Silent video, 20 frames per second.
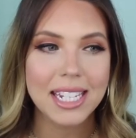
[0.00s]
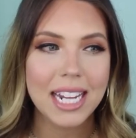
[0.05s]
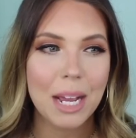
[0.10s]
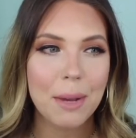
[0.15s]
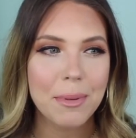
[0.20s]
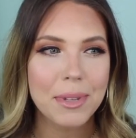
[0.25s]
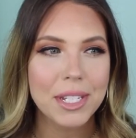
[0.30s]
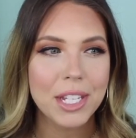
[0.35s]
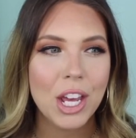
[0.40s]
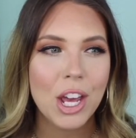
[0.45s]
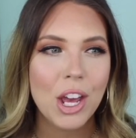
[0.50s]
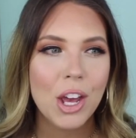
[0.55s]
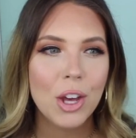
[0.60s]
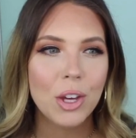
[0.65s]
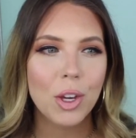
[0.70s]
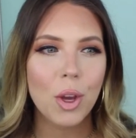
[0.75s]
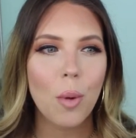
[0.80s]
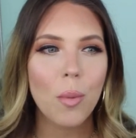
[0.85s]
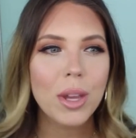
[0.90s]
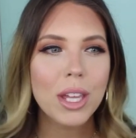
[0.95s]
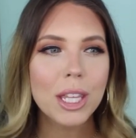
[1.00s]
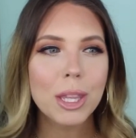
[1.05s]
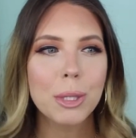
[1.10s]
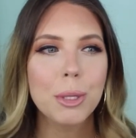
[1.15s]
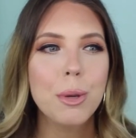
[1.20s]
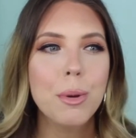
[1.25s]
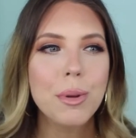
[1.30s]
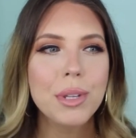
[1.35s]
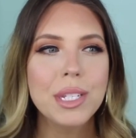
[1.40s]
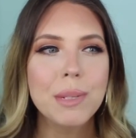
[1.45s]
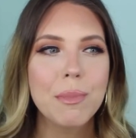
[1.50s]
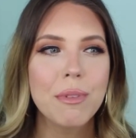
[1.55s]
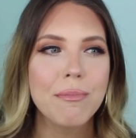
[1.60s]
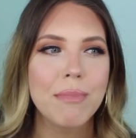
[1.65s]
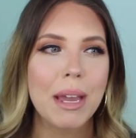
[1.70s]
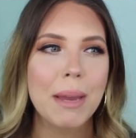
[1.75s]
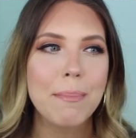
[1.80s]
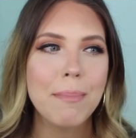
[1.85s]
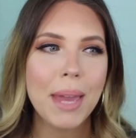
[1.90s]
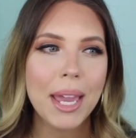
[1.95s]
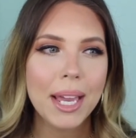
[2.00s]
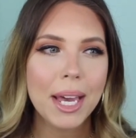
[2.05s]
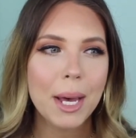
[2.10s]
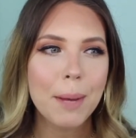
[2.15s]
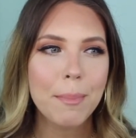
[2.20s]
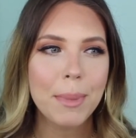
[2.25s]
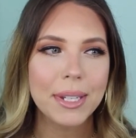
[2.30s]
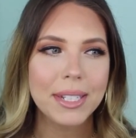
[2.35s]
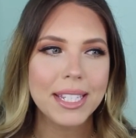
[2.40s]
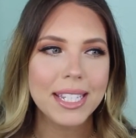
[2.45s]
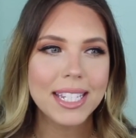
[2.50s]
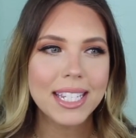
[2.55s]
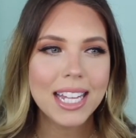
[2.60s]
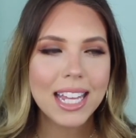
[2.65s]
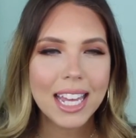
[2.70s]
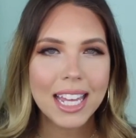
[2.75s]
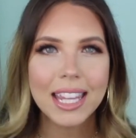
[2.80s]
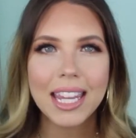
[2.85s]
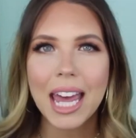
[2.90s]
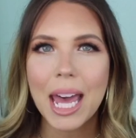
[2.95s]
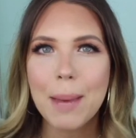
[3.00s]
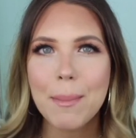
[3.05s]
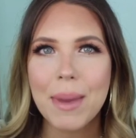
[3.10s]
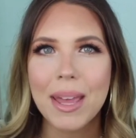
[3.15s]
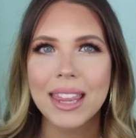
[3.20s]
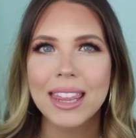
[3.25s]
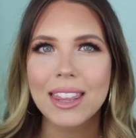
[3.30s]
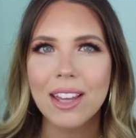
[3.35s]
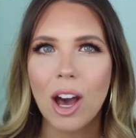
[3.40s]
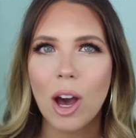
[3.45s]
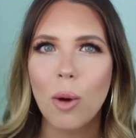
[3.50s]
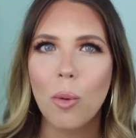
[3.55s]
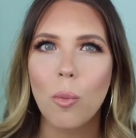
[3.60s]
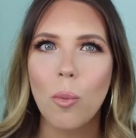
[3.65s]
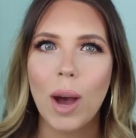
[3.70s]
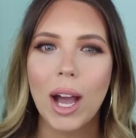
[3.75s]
And I was going through some of my makeup and seeing them and thought,